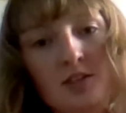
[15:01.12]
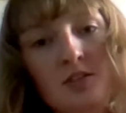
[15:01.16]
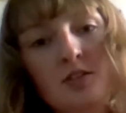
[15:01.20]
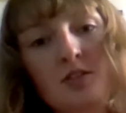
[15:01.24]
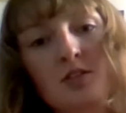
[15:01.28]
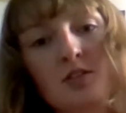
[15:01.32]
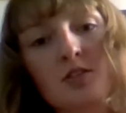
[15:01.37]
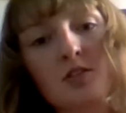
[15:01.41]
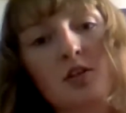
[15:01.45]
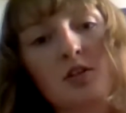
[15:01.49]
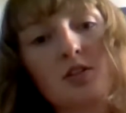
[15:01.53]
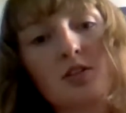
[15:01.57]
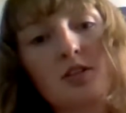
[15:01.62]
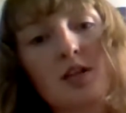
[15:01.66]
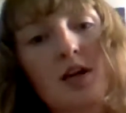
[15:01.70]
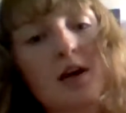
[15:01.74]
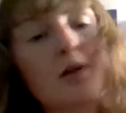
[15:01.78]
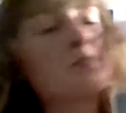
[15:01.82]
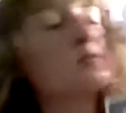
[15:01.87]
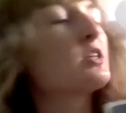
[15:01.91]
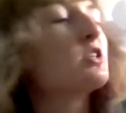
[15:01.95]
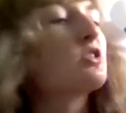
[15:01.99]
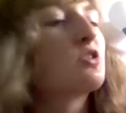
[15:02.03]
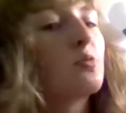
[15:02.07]
This is called
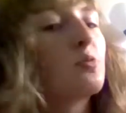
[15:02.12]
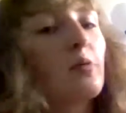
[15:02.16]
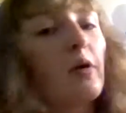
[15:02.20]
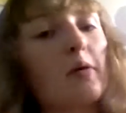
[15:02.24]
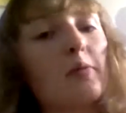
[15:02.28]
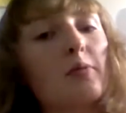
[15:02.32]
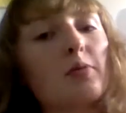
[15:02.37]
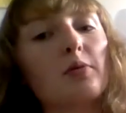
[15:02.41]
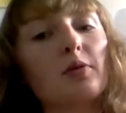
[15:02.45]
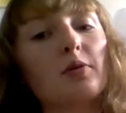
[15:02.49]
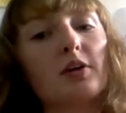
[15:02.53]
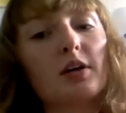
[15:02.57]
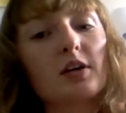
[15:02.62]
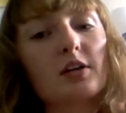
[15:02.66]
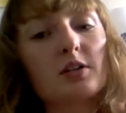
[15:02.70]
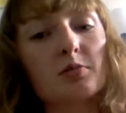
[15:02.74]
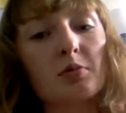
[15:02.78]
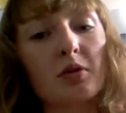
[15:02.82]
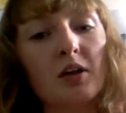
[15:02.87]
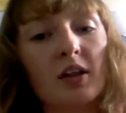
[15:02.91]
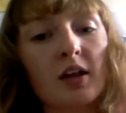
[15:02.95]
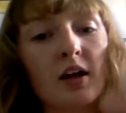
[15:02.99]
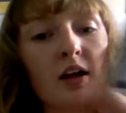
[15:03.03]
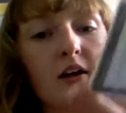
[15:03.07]
tapped. I should probably really
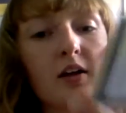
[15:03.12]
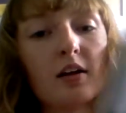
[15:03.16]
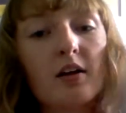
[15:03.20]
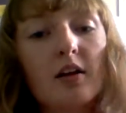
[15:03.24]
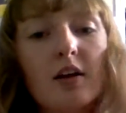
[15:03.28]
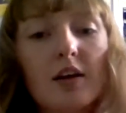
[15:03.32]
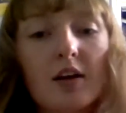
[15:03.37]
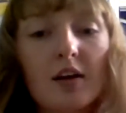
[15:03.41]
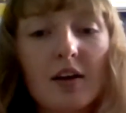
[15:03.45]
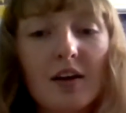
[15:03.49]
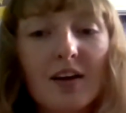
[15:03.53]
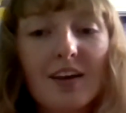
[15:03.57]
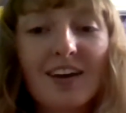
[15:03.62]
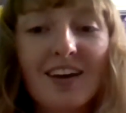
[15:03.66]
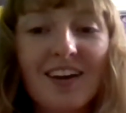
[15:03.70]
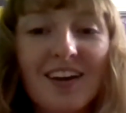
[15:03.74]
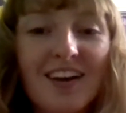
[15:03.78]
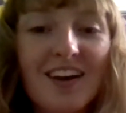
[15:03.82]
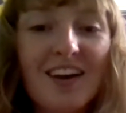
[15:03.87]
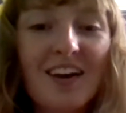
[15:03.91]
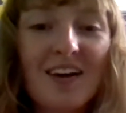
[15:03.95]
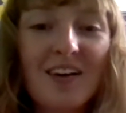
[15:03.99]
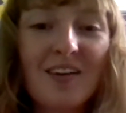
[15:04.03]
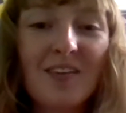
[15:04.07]
explain
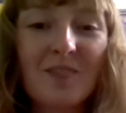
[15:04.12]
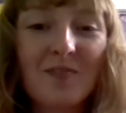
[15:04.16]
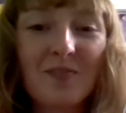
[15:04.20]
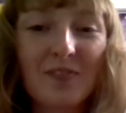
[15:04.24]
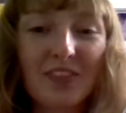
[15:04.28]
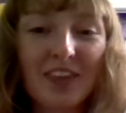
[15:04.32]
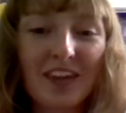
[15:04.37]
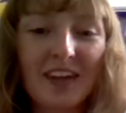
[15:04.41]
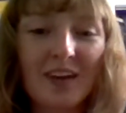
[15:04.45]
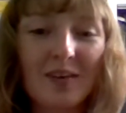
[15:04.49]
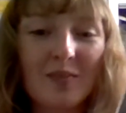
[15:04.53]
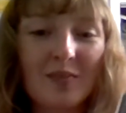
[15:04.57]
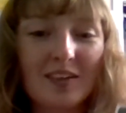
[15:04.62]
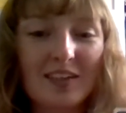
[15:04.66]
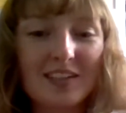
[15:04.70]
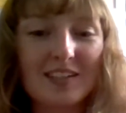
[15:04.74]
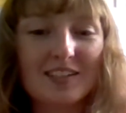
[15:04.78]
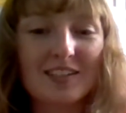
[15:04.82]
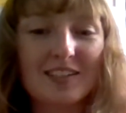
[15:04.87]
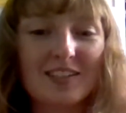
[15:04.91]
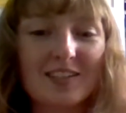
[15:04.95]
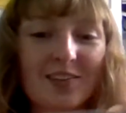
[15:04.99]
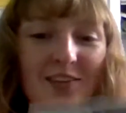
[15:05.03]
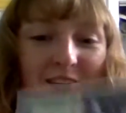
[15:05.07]
that. This
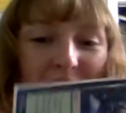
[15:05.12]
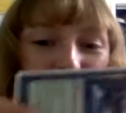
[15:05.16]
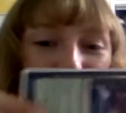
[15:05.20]
is known